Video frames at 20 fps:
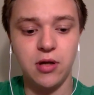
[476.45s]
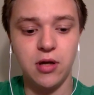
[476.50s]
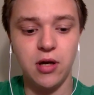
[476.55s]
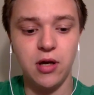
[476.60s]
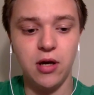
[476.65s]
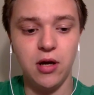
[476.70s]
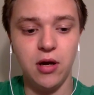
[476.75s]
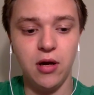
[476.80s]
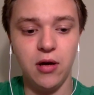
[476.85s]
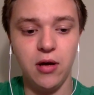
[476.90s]

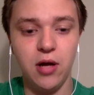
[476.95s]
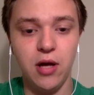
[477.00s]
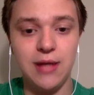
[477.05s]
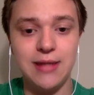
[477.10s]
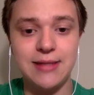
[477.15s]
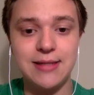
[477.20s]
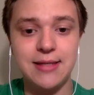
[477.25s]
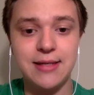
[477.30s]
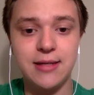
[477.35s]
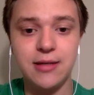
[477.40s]

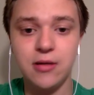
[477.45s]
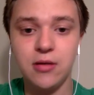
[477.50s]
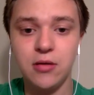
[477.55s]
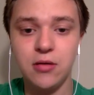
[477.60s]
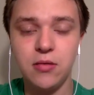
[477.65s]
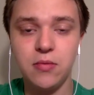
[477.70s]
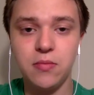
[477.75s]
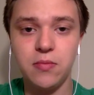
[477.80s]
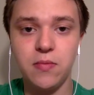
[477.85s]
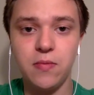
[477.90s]

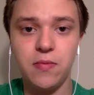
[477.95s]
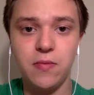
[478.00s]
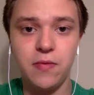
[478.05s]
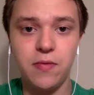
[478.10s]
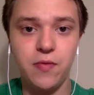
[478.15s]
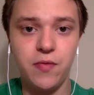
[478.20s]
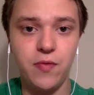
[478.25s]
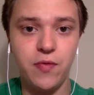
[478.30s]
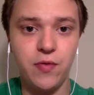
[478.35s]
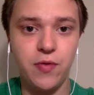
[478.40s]
until
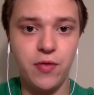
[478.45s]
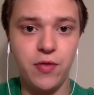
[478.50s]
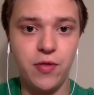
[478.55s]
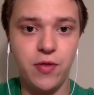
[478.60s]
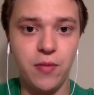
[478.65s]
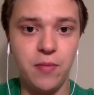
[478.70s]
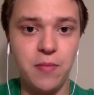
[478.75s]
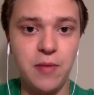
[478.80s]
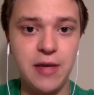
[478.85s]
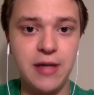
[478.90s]

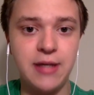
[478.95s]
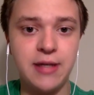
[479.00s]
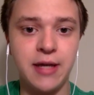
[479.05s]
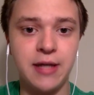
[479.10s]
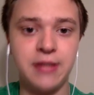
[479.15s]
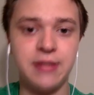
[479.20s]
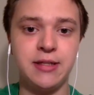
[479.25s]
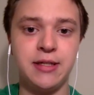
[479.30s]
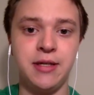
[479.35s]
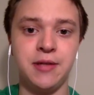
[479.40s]
the
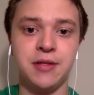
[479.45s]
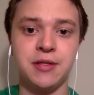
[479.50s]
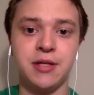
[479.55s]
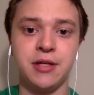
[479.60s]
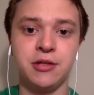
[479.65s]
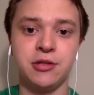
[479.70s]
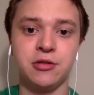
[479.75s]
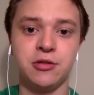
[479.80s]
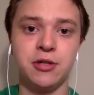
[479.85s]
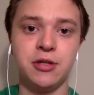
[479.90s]
mid-19th
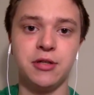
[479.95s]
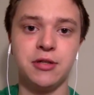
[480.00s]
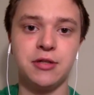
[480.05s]
century.